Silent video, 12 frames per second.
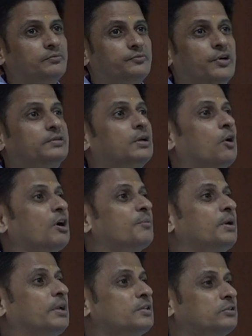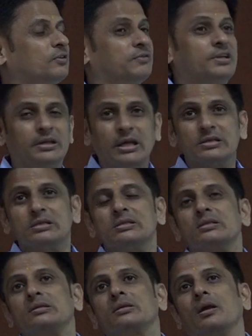further augmentation of
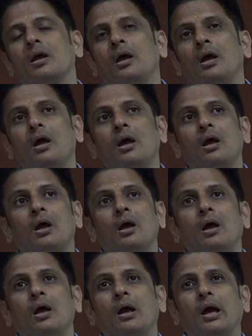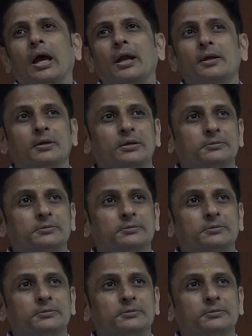litigations and